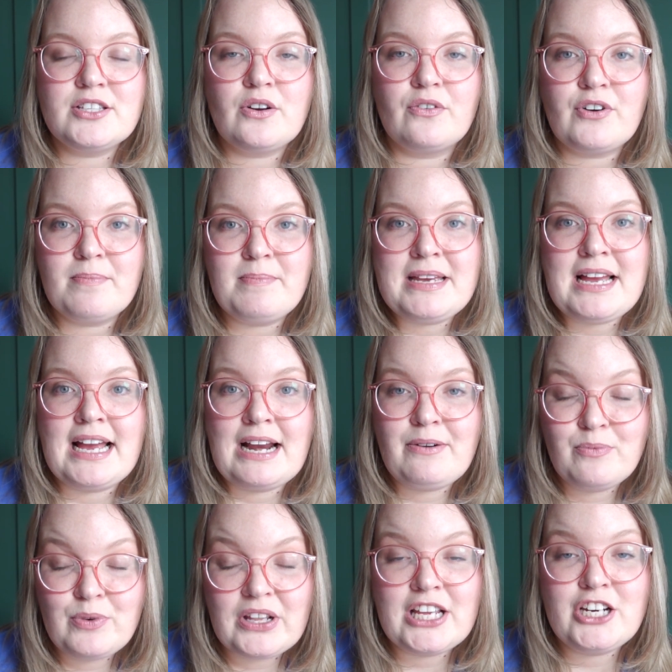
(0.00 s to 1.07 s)
So for me, I
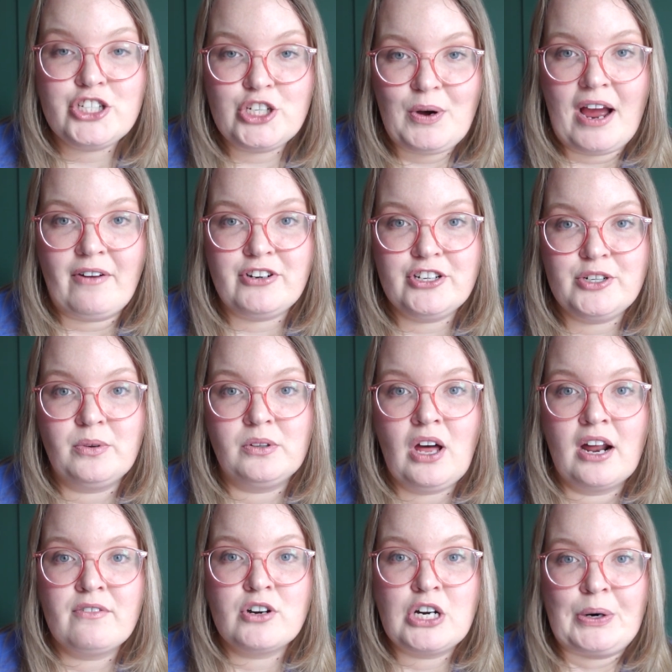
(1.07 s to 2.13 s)
really do have to do a
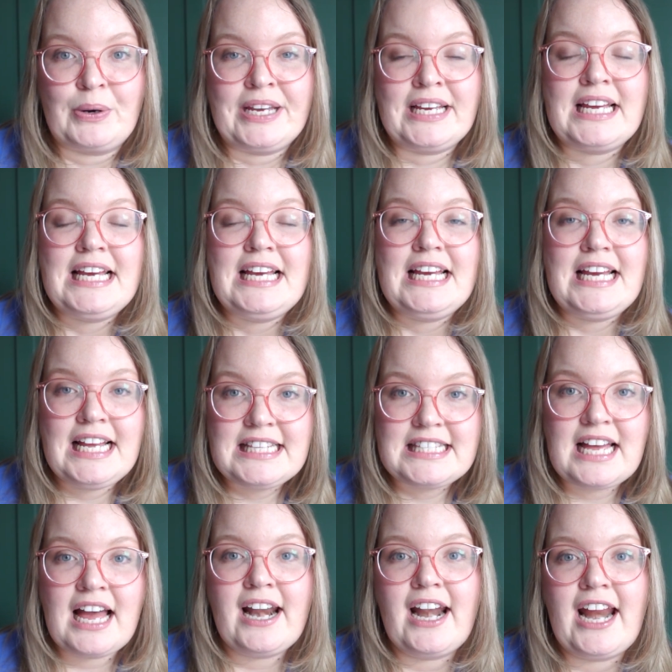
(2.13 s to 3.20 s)
lot of growing inside,